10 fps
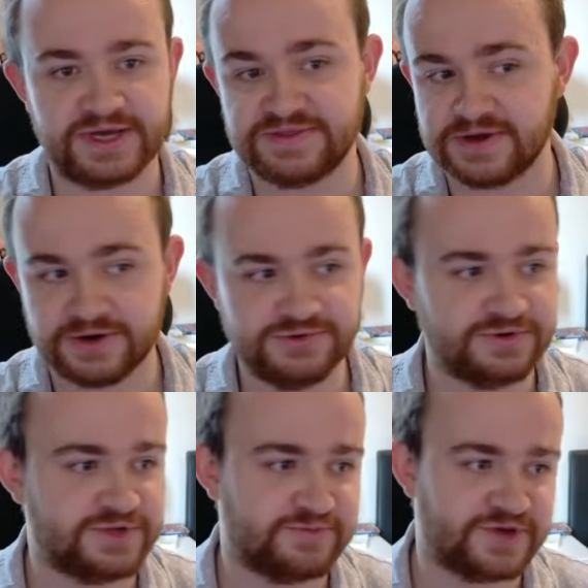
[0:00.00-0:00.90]
the
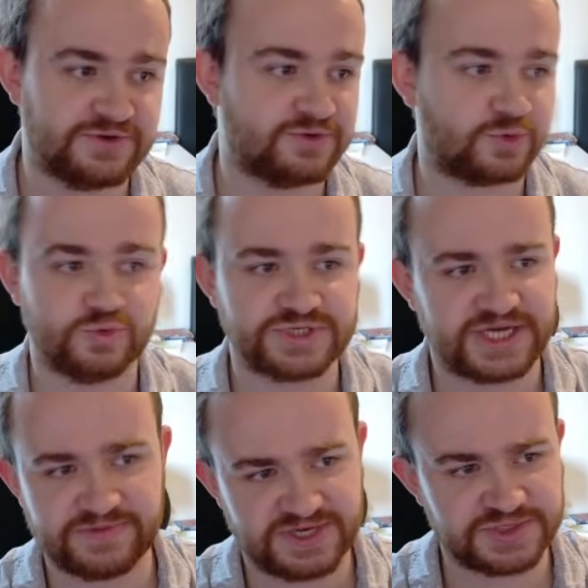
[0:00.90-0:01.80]
Odin, the Mihawk, all the
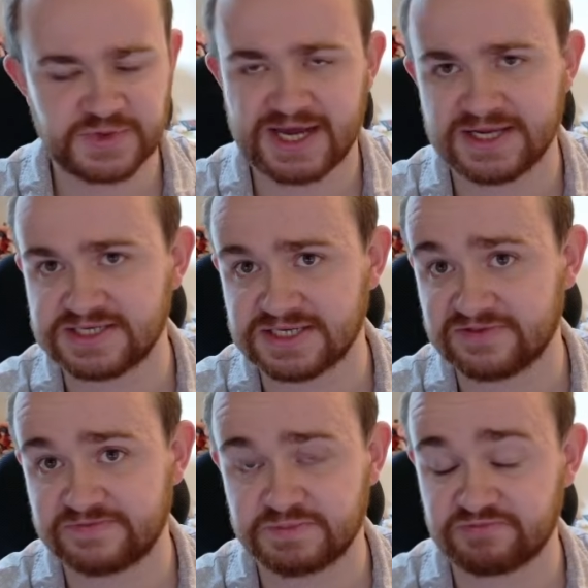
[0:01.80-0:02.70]
same things we had in the
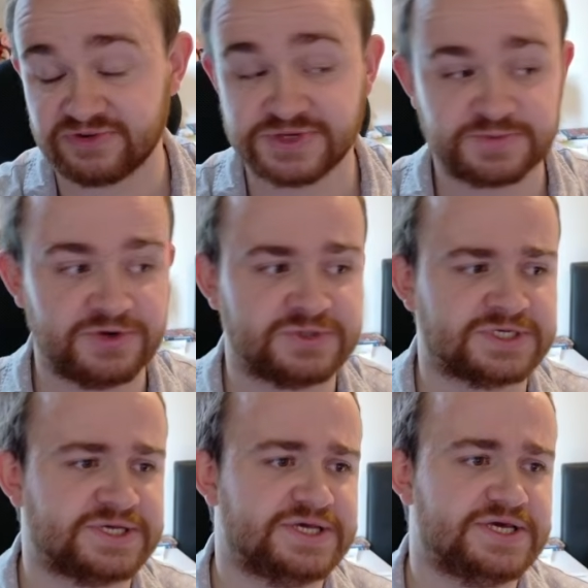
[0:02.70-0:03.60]
previous build.
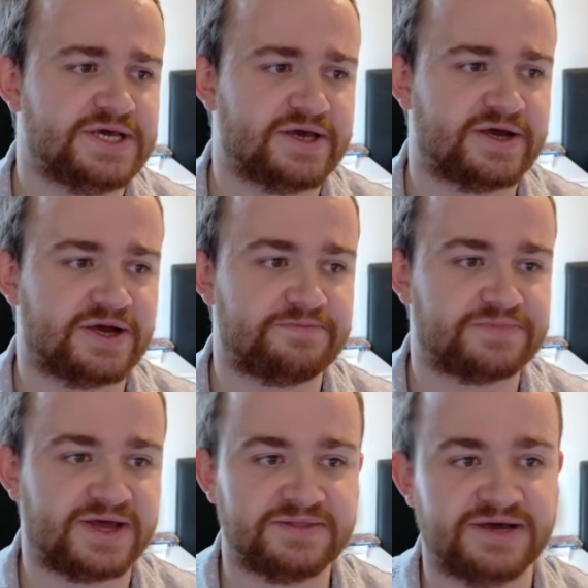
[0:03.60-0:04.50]

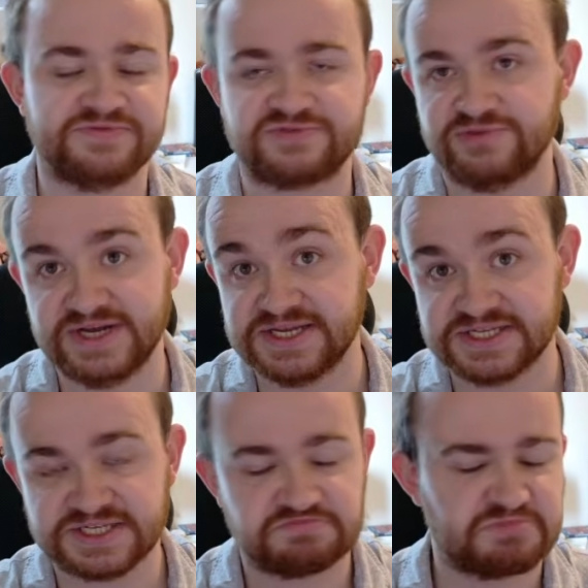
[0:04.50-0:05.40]
And 3
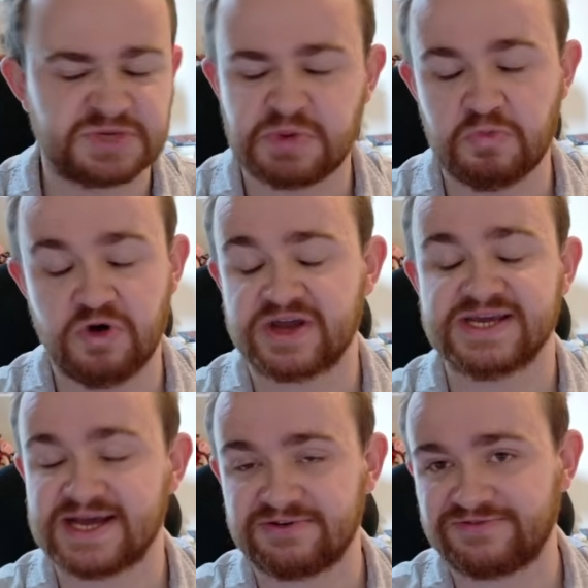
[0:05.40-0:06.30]
has been
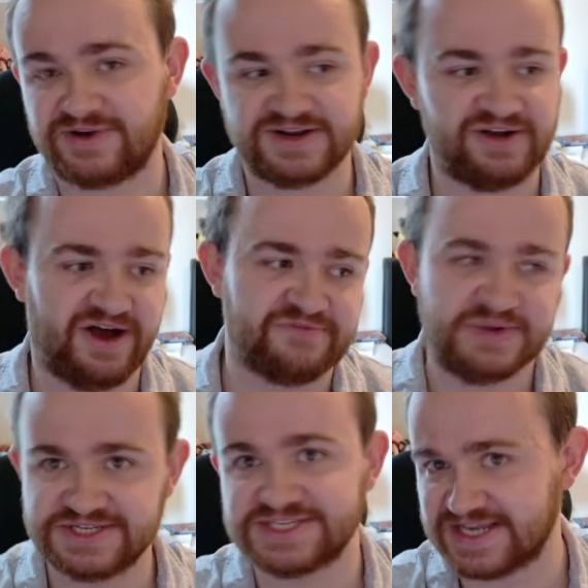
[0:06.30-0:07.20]
working out fine. I've
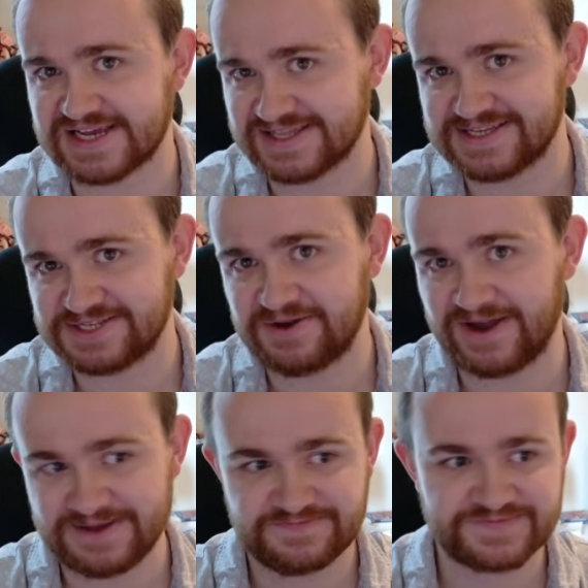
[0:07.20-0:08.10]
been seeing this
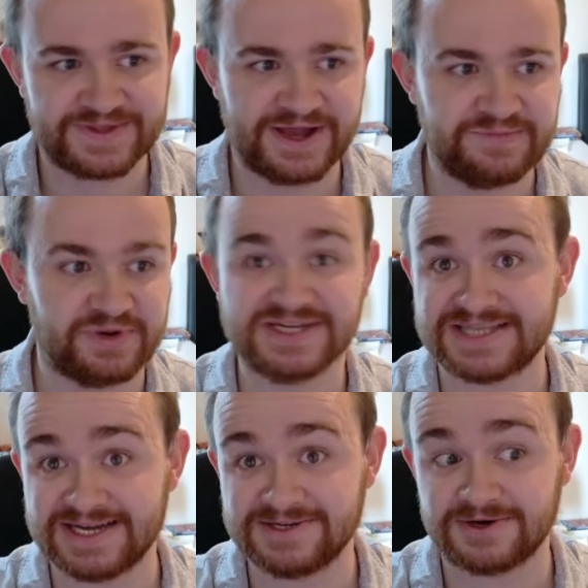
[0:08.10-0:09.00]
guy by
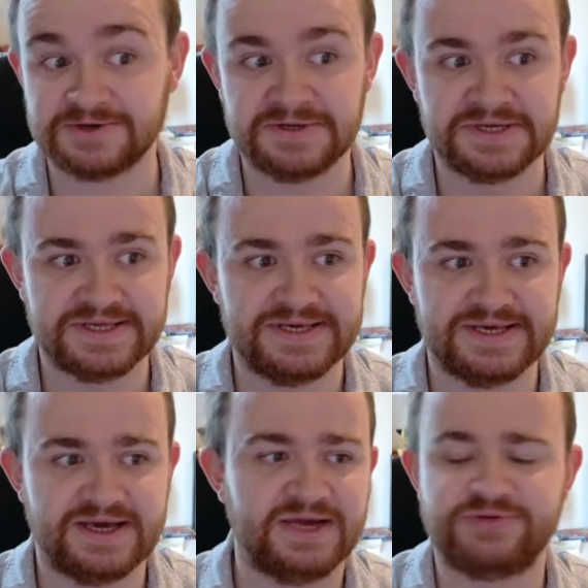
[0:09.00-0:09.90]
10 Don
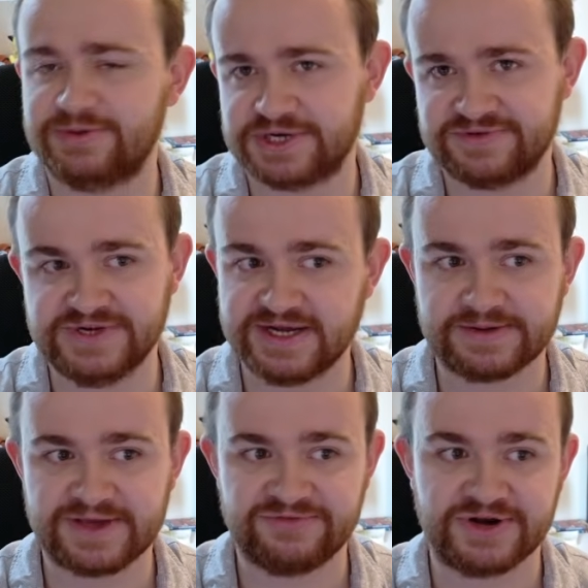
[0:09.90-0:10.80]
in pretty much every
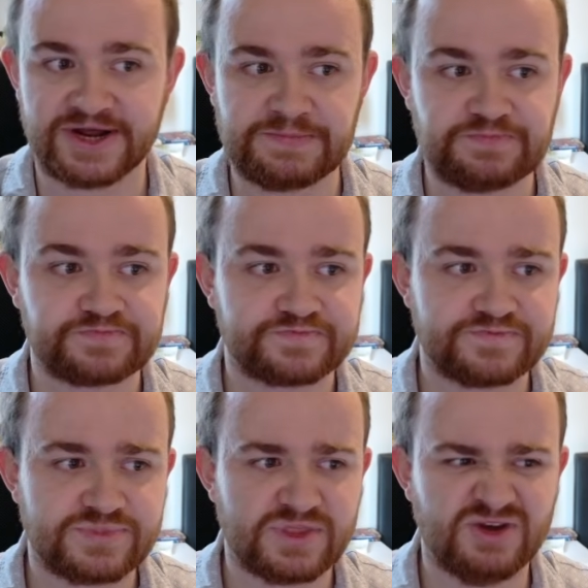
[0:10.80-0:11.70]
game.
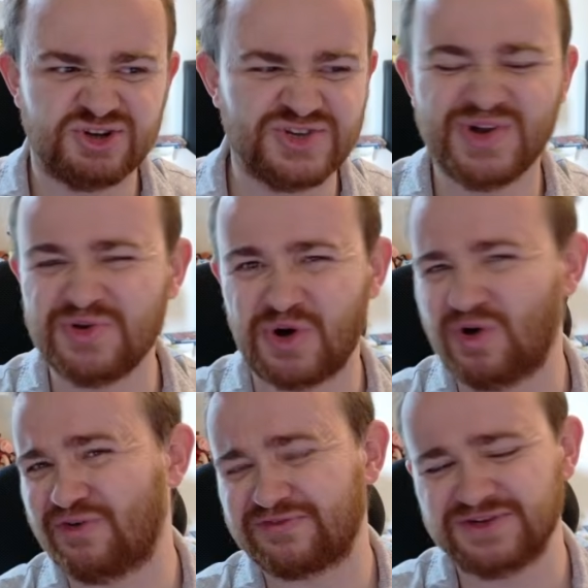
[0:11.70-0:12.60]
Because you don't
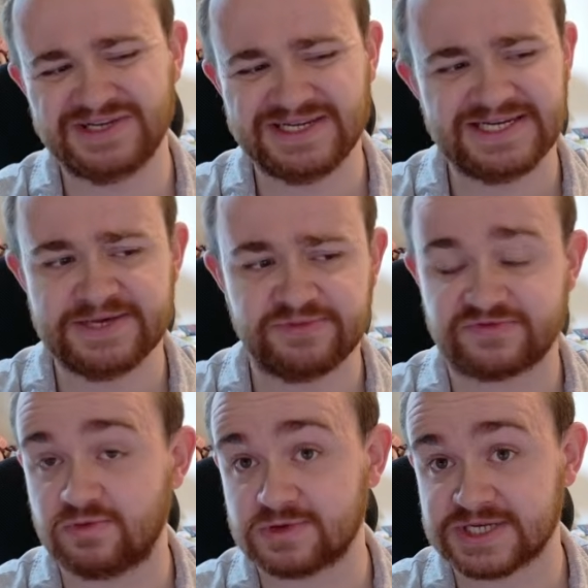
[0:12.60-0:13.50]
often need it
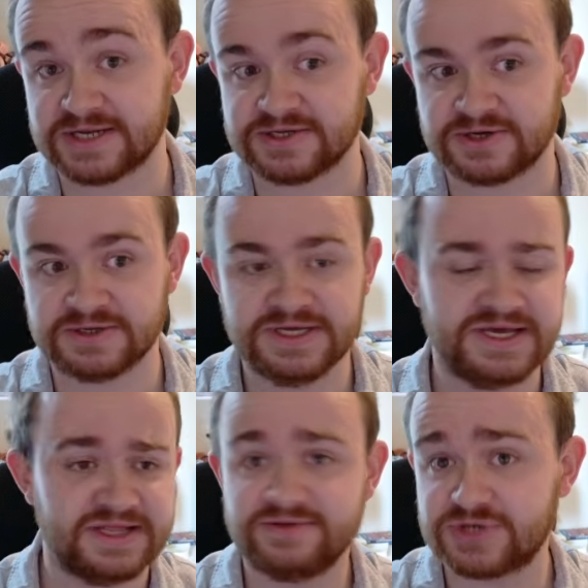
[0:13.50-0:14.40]
before 10 Don.
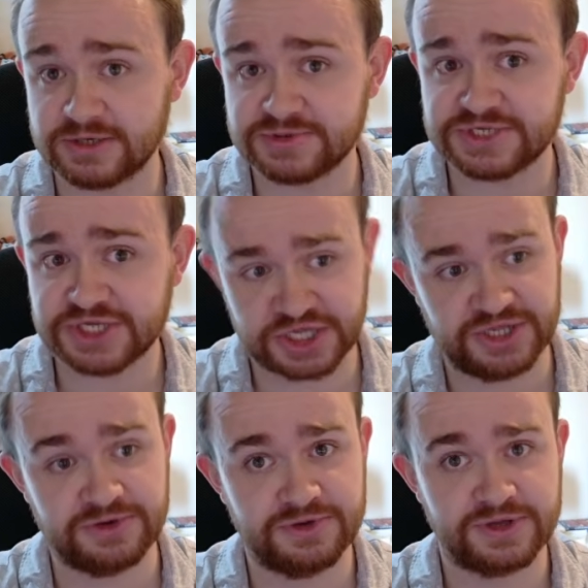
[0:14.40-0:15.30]
There are times when it's cute,